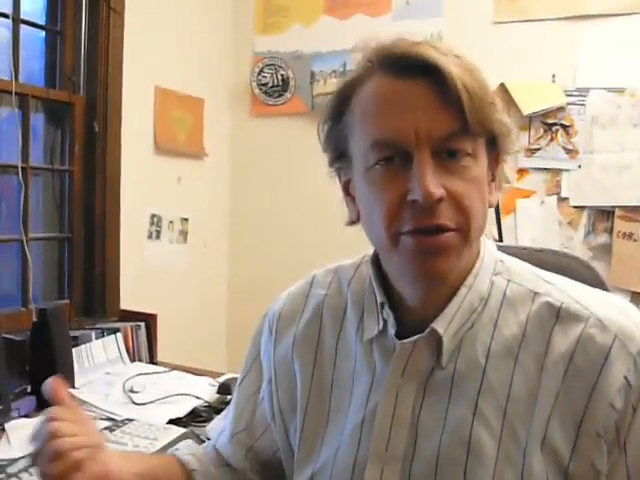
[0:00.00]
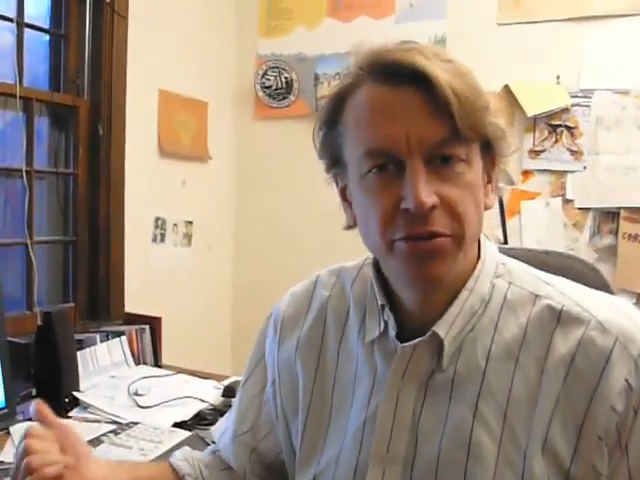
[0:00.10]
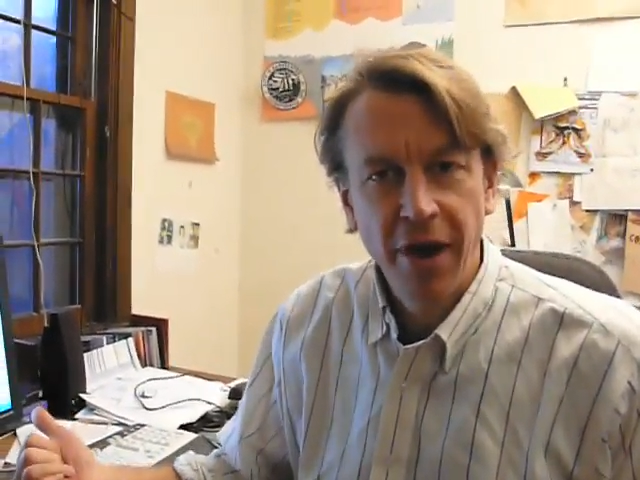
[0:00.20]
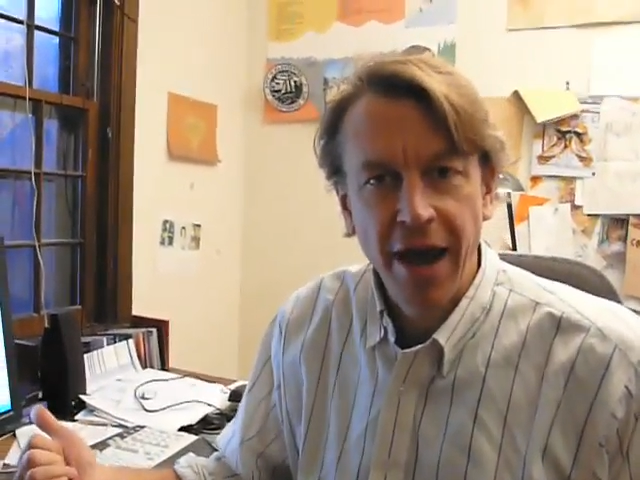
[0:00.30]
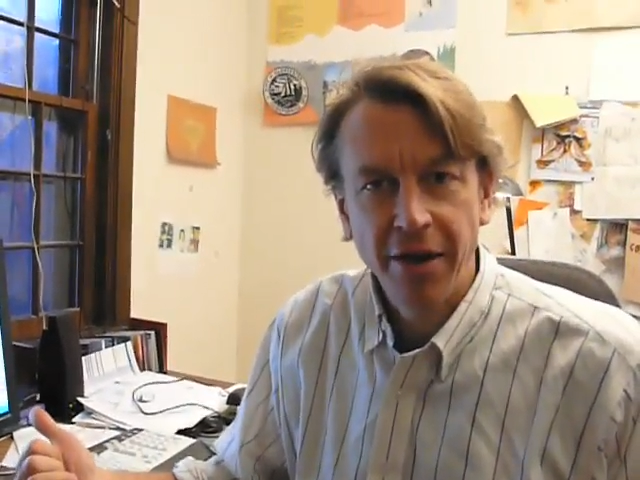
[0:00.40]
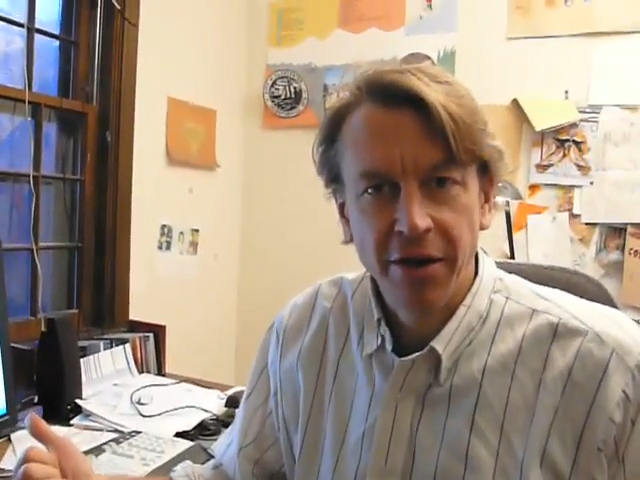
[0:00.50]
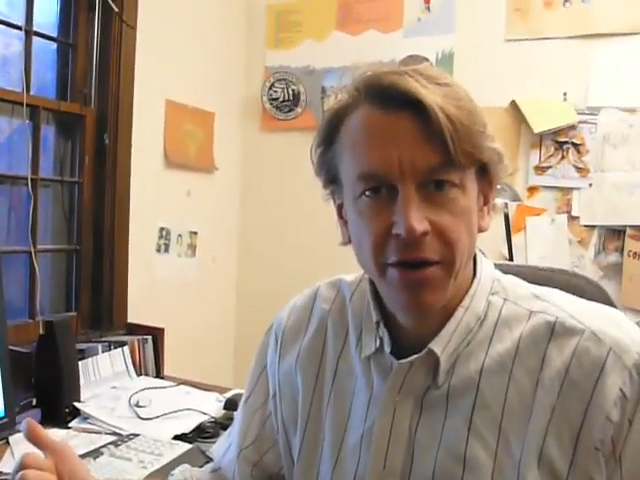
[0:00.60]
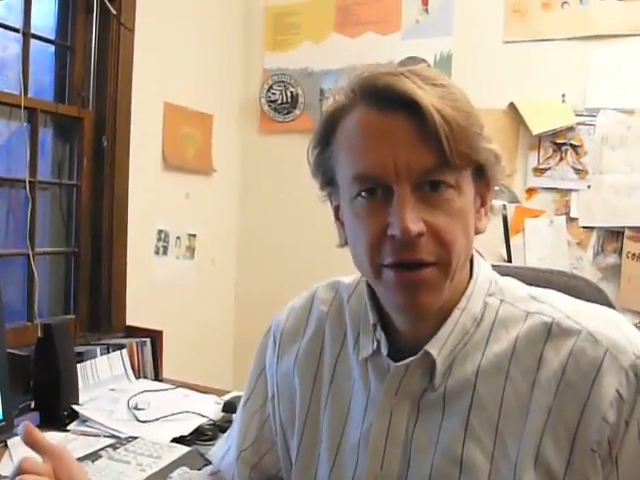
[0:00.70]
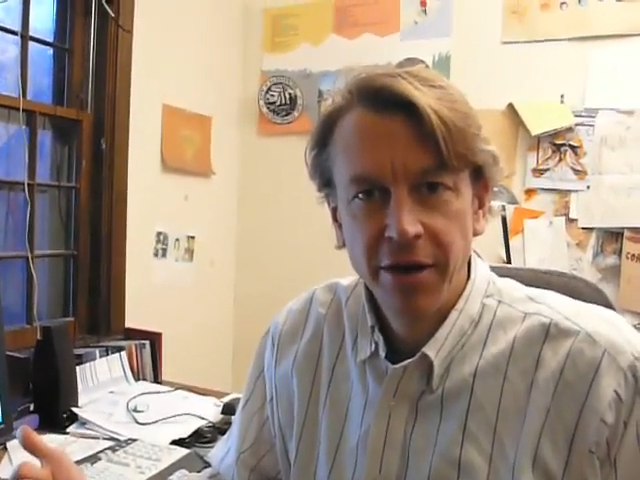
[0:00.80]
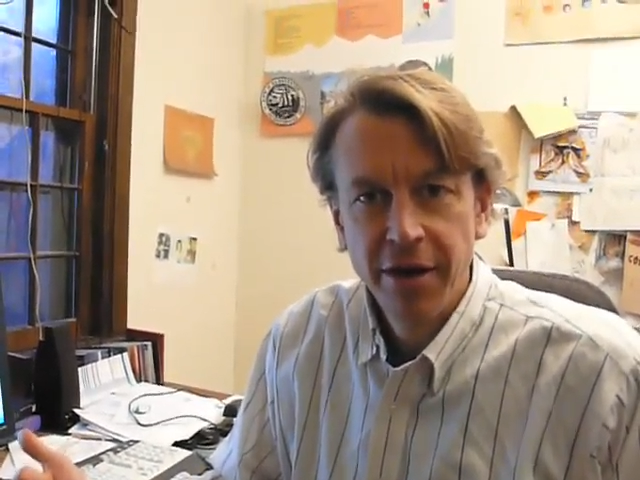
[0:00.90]
the
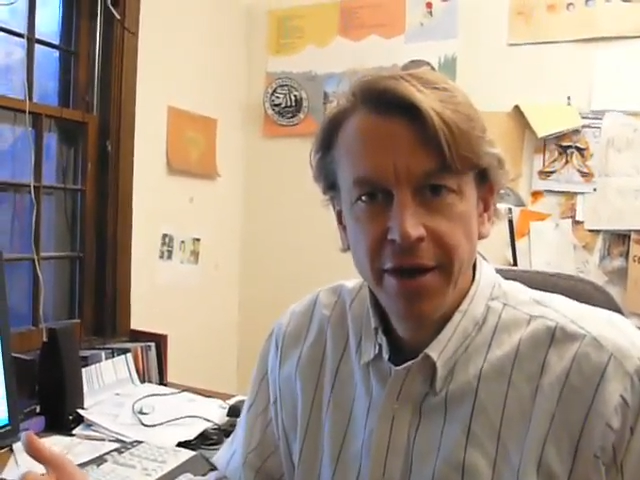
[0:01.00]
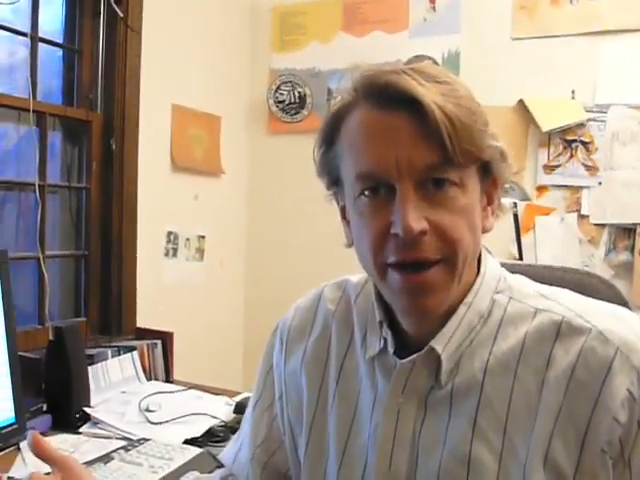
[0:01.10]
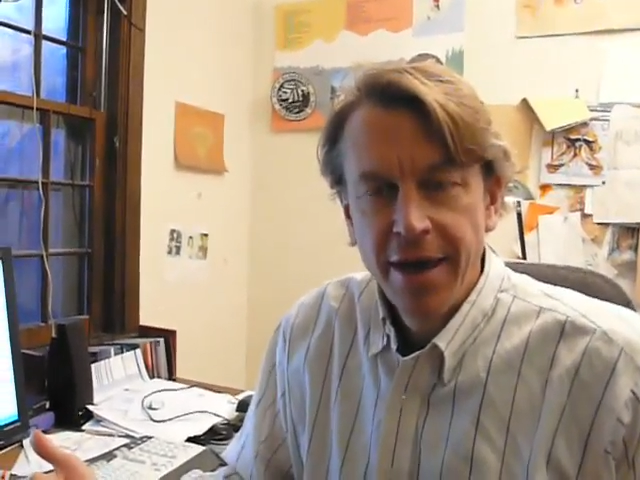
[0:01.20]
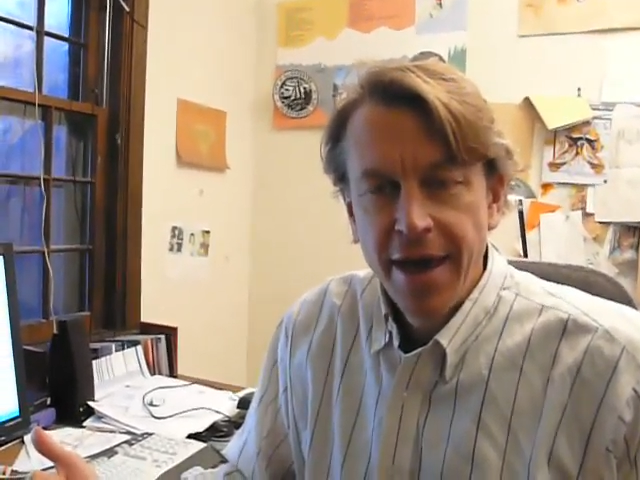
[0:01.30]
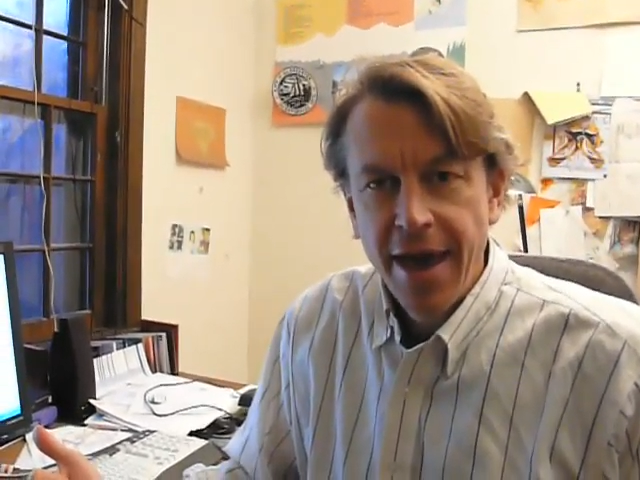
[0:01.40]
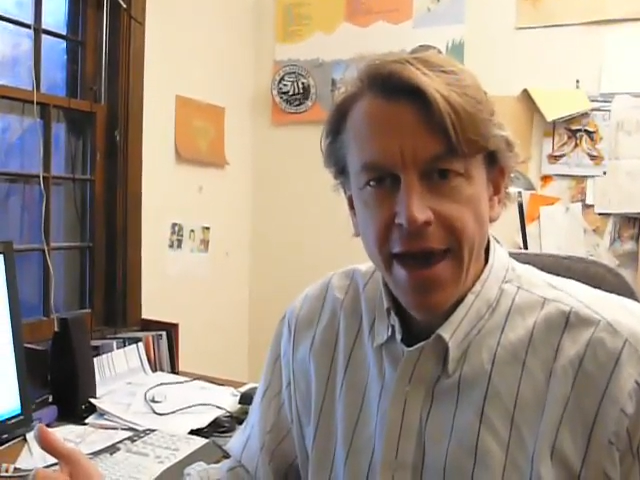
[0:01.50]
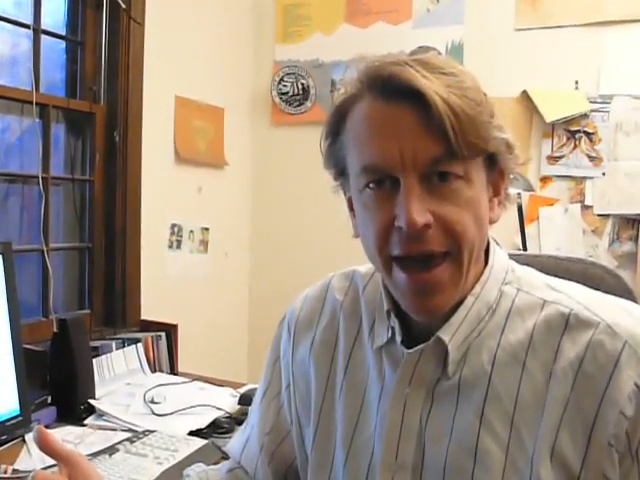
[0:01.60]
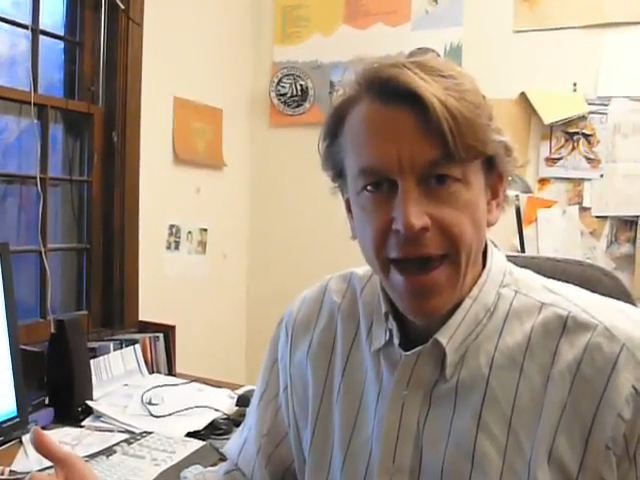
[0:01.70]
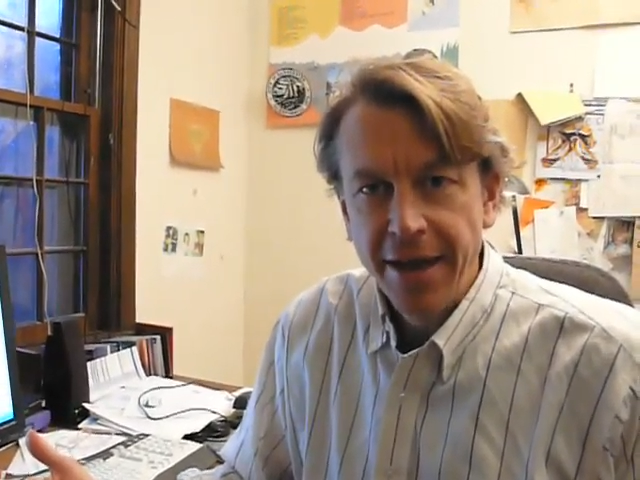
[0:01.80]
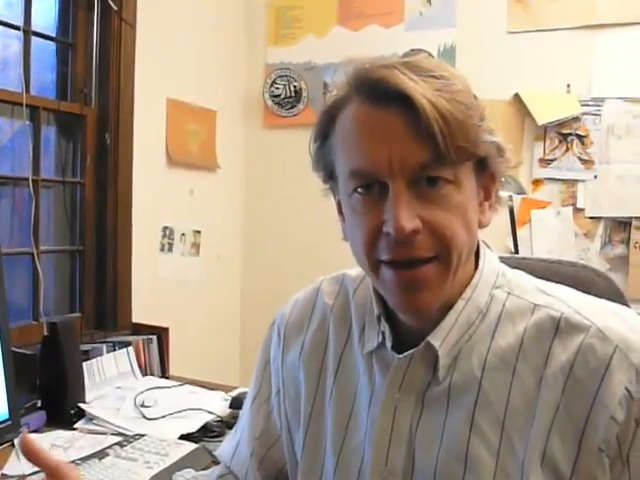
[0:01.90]
tracker and